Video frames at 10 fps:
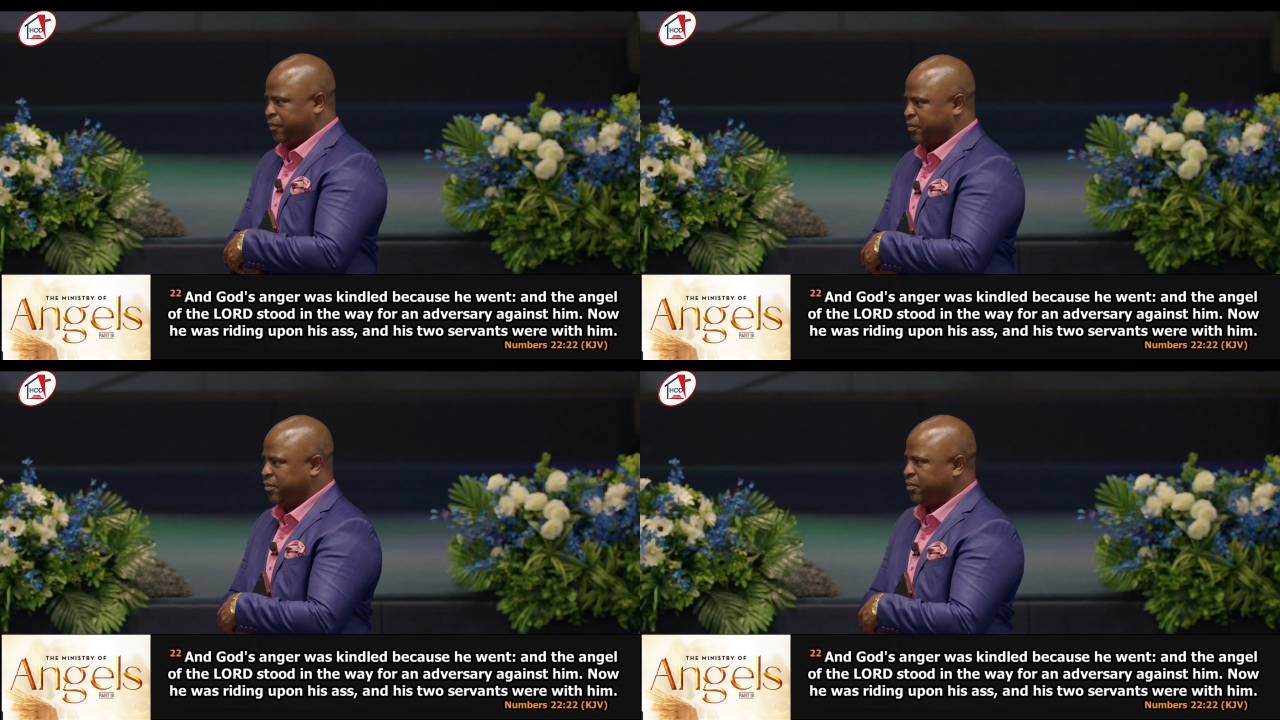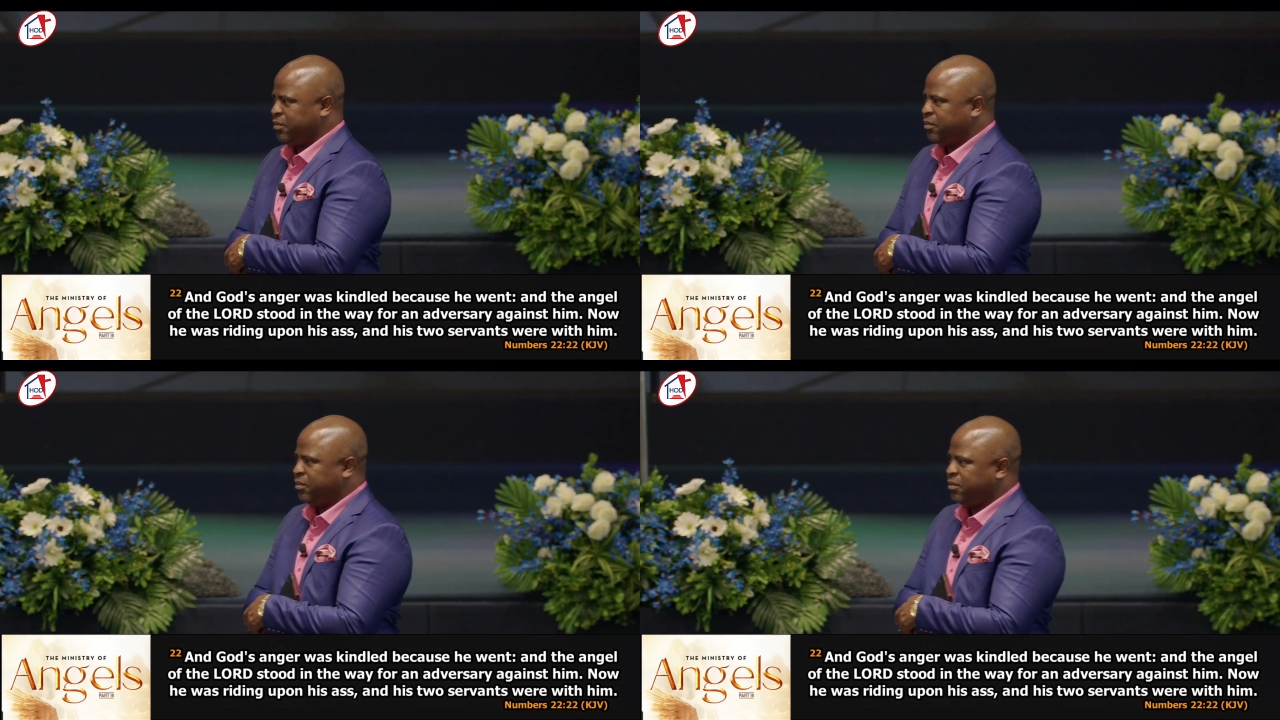
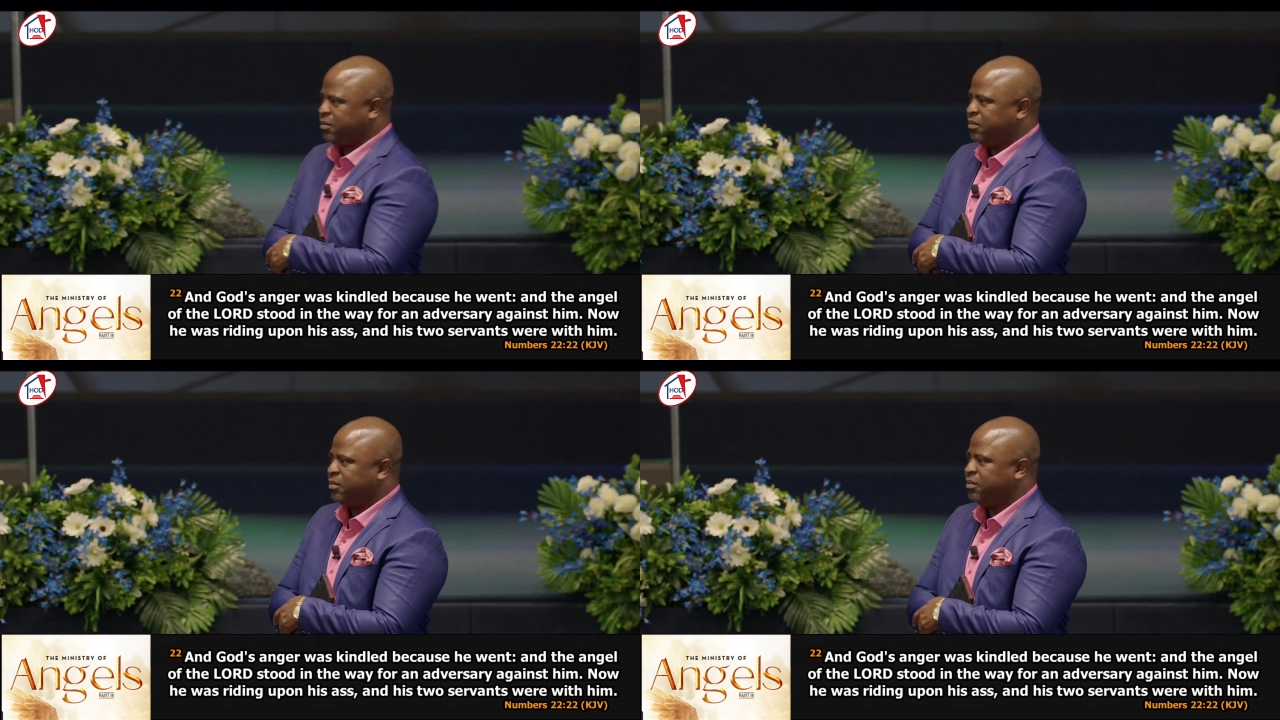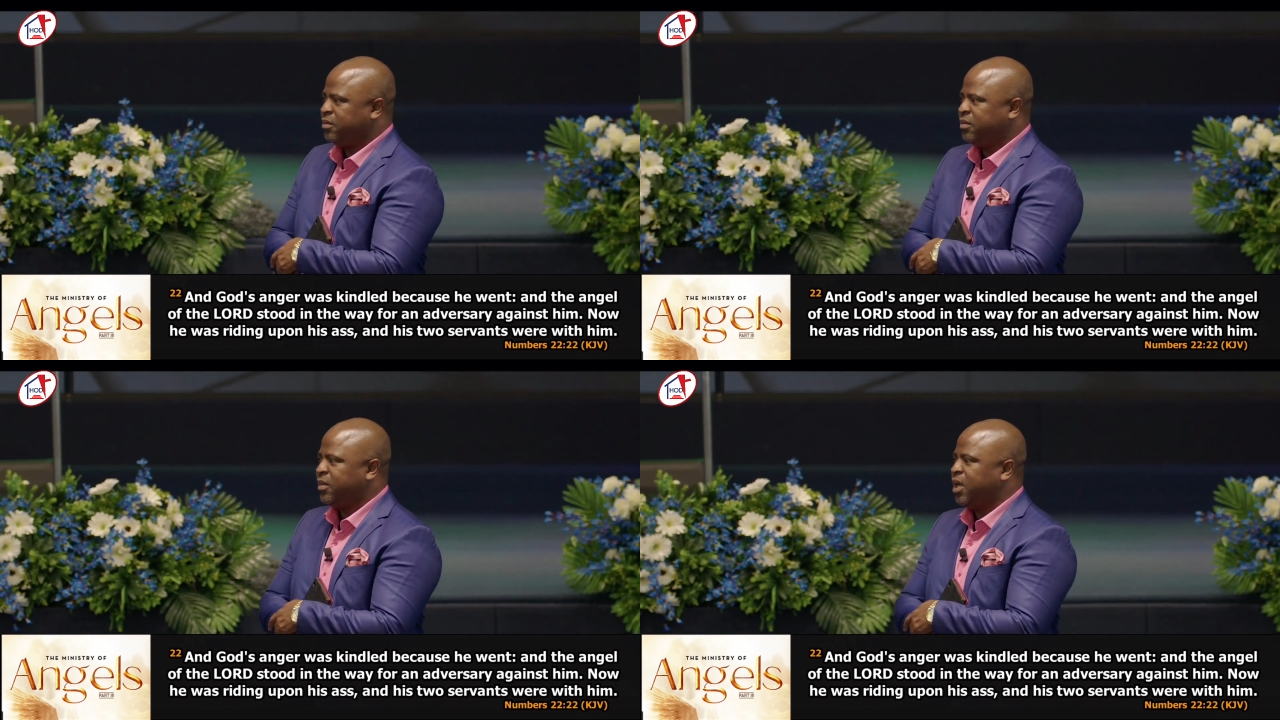
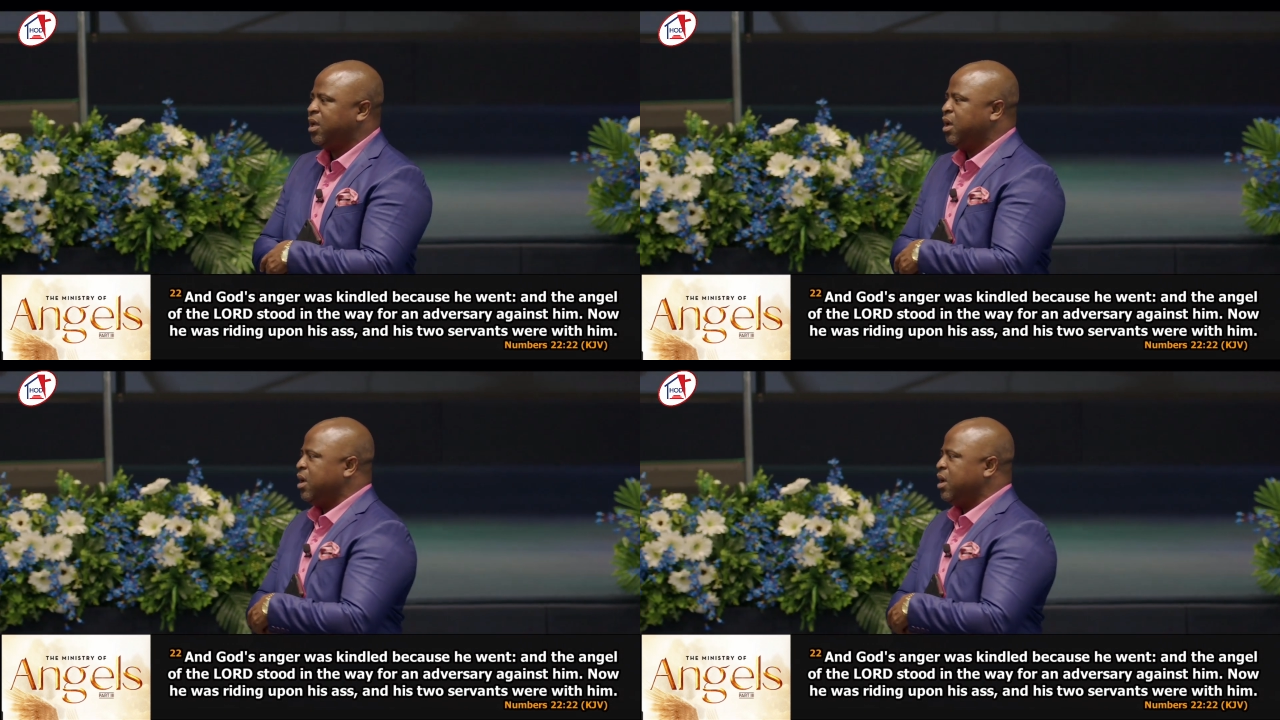Nobody speaks.